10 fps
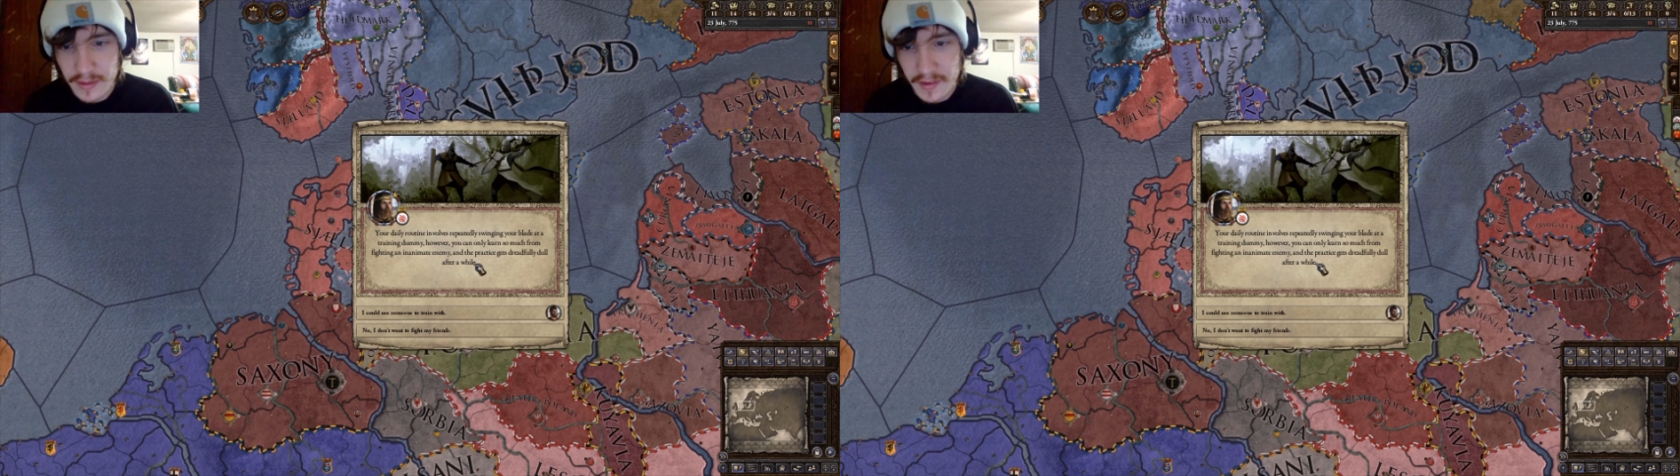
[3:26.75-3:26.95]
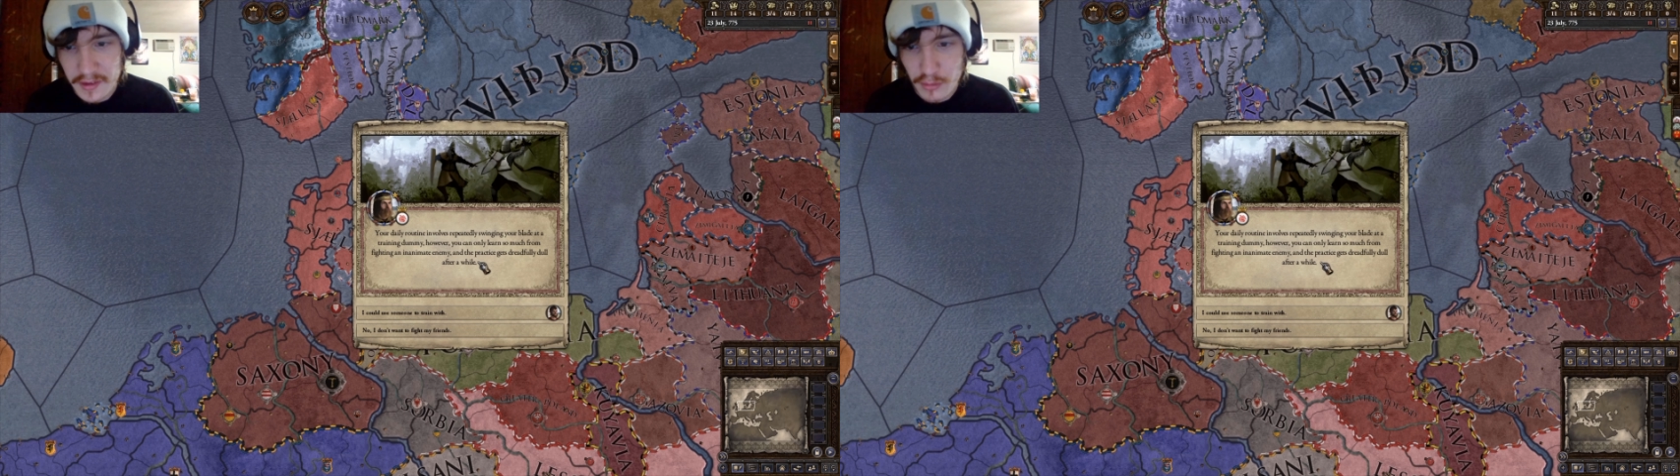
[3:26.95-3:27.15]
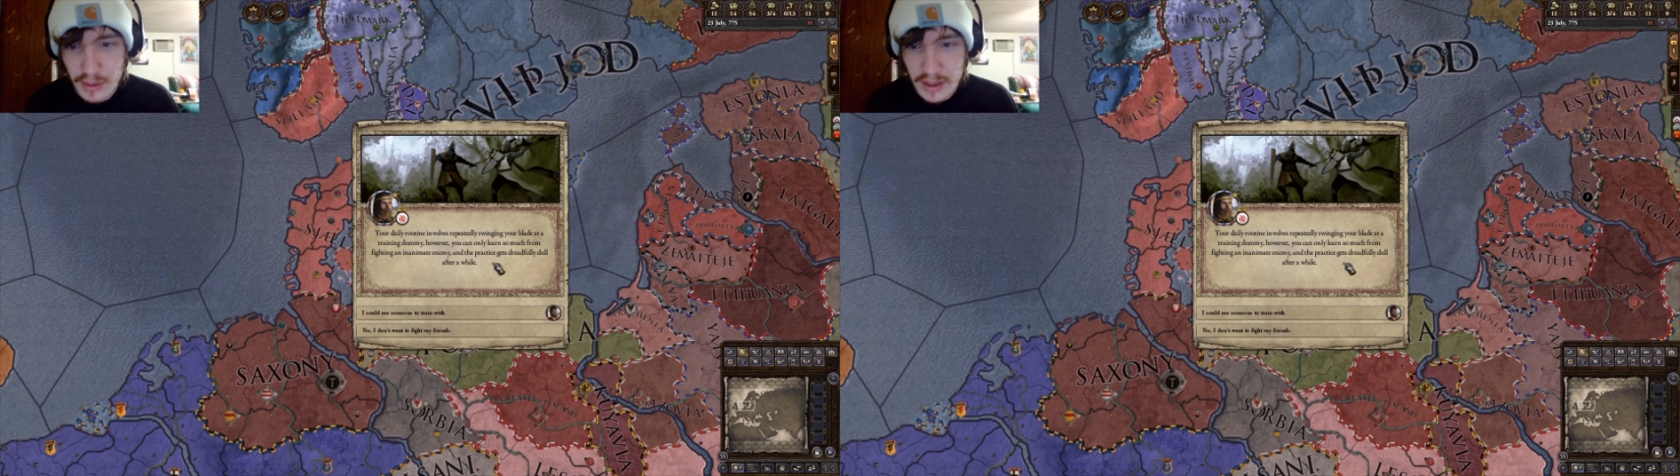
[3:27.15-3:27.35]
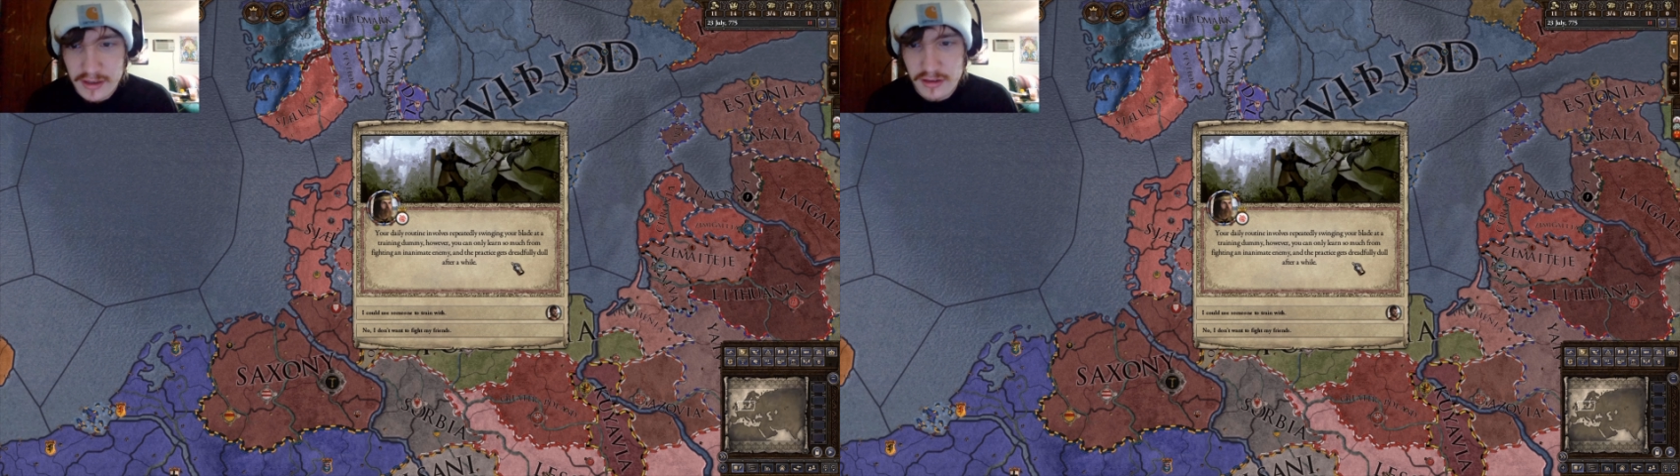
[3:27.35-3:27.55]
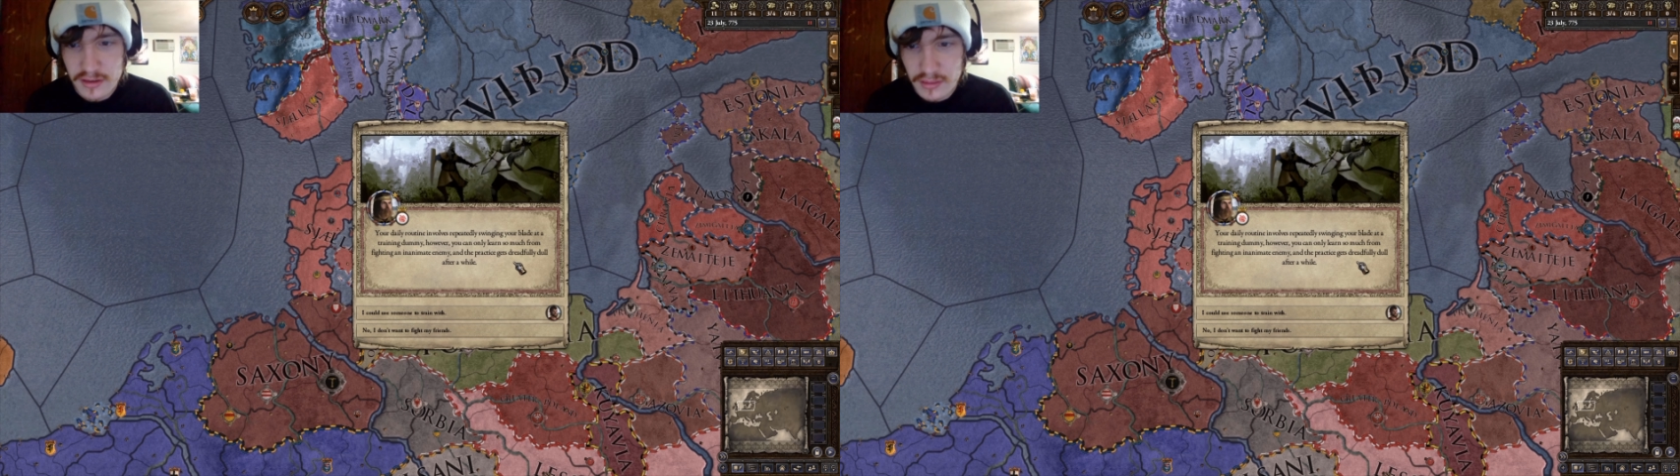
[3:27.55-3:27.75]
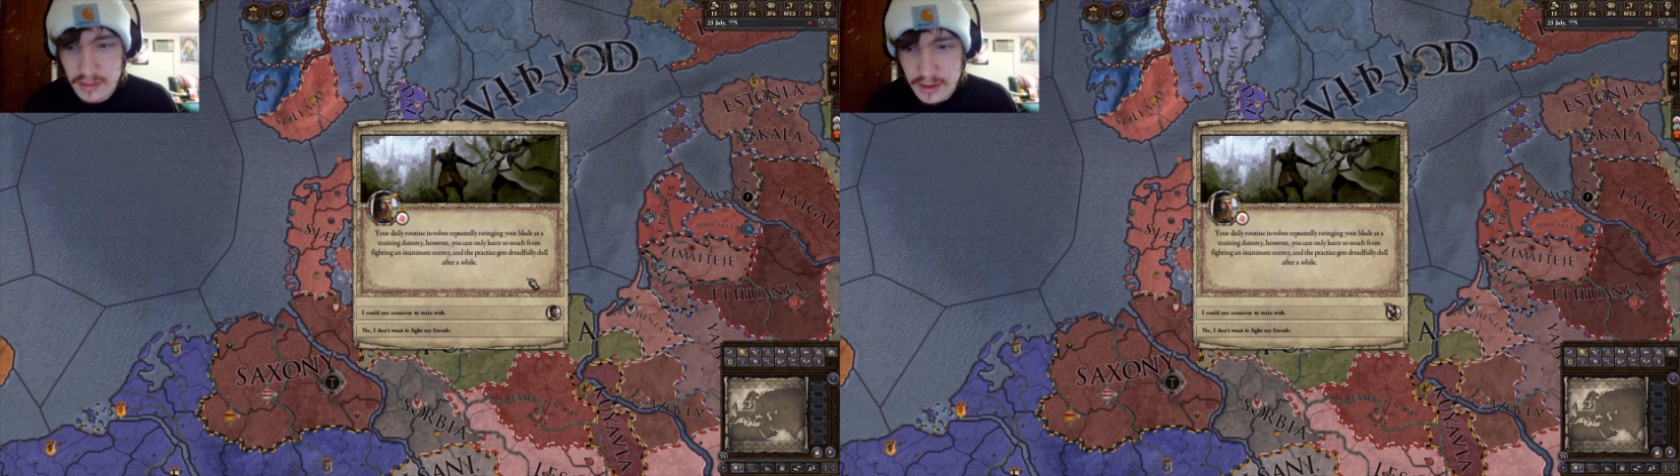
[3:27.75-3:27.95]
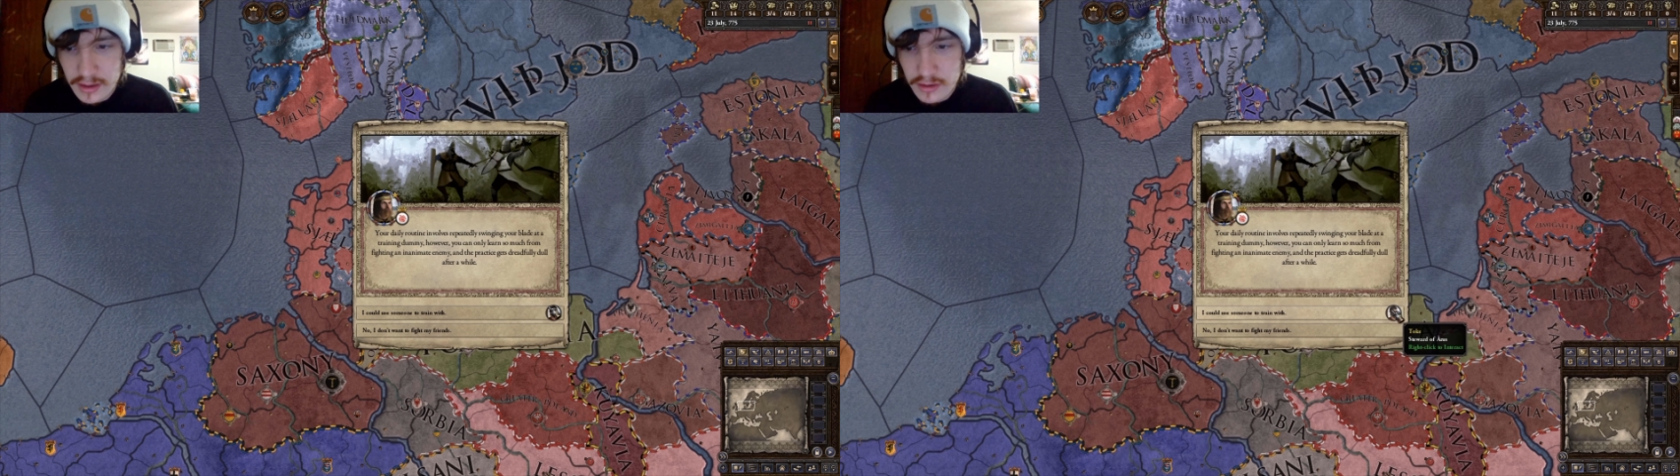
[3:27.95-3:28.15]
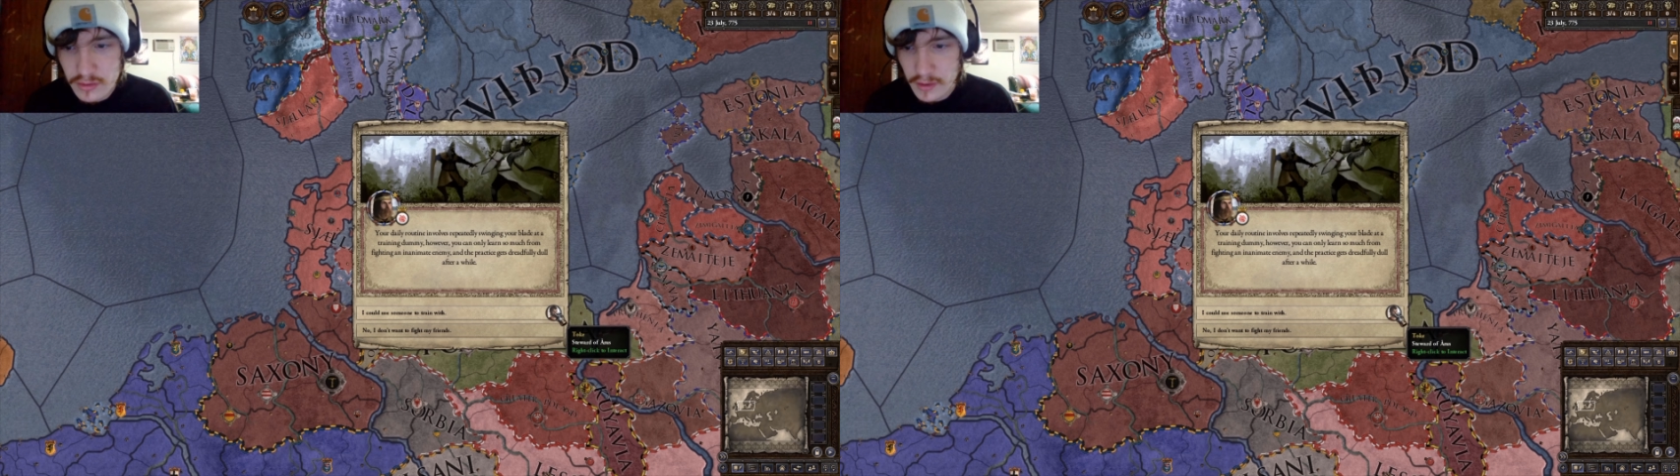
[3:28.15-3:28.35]
and the practice get
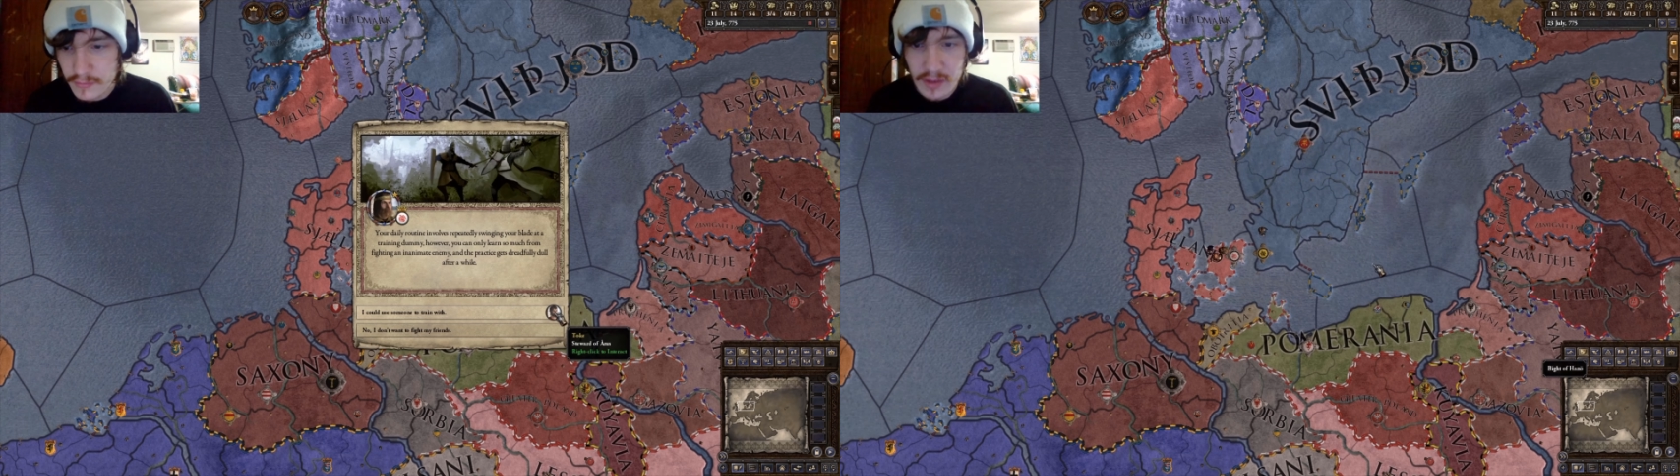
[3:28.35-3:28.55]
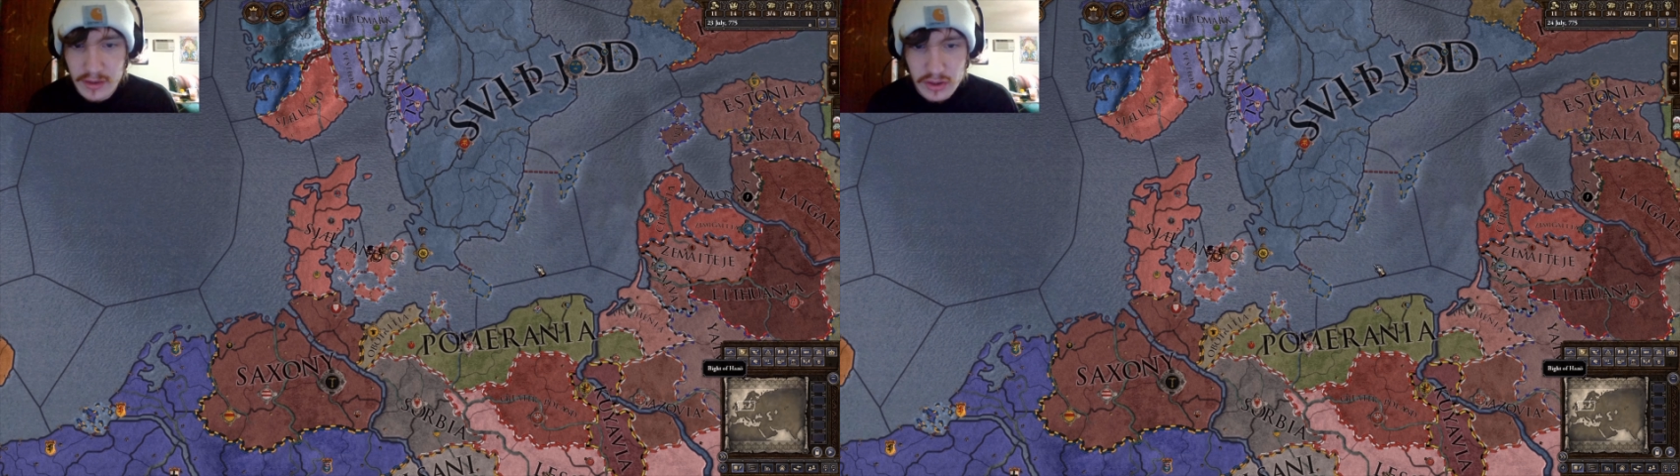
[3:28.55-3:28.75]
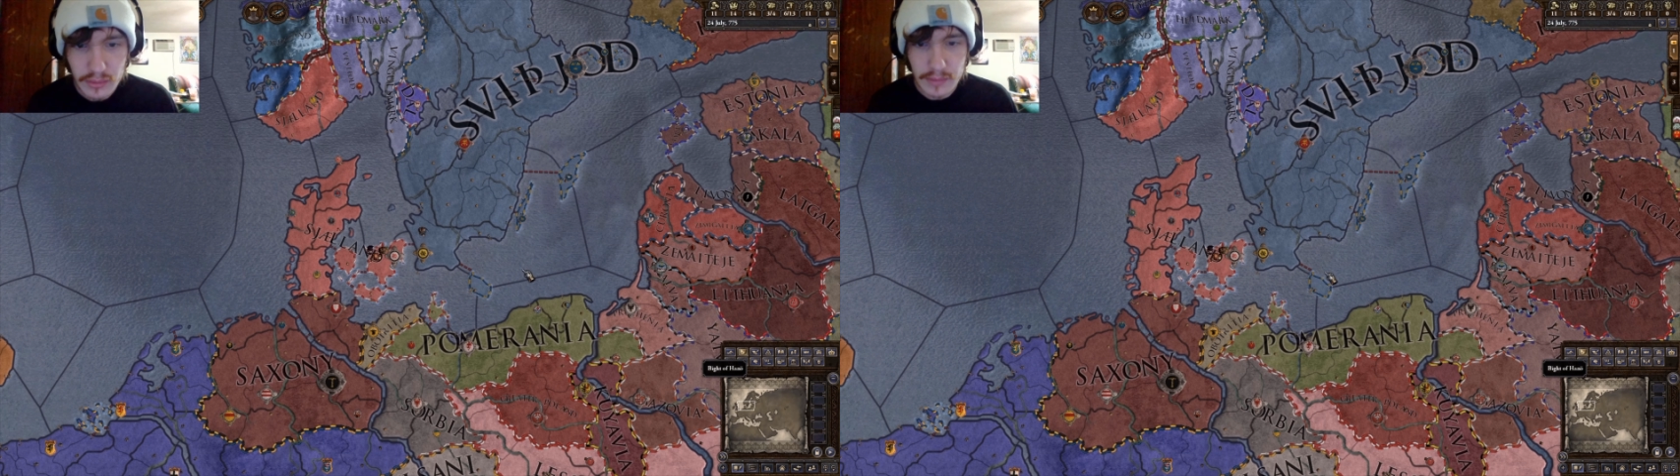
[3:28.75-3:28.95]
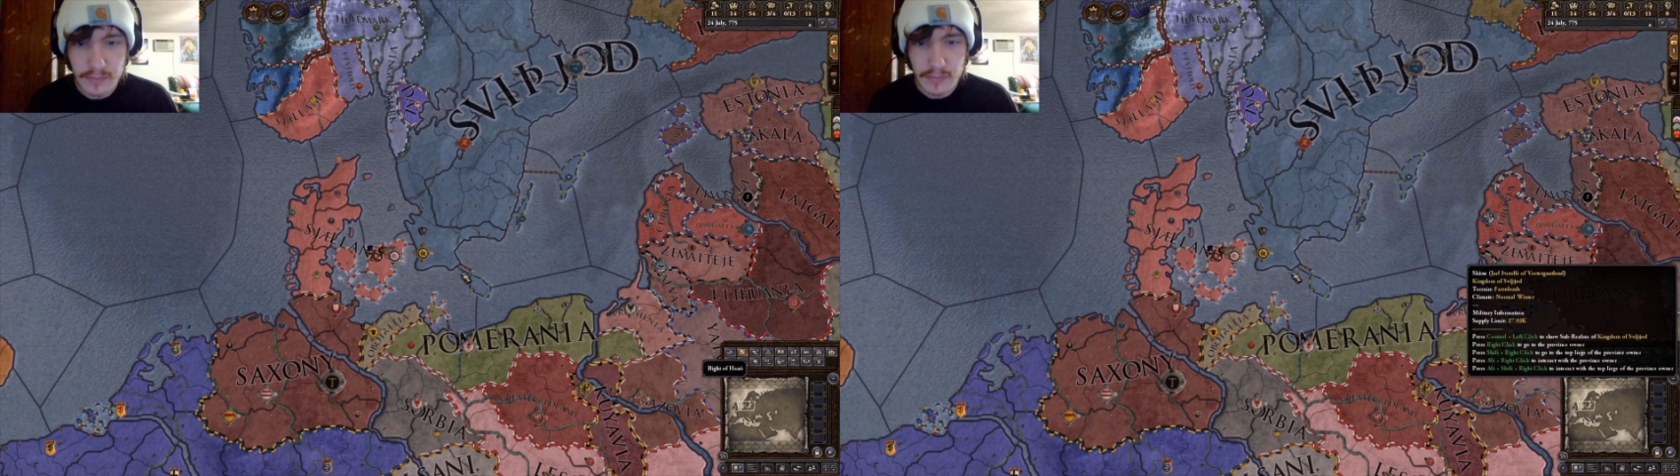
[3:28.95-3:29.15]
dropped. Let's do it.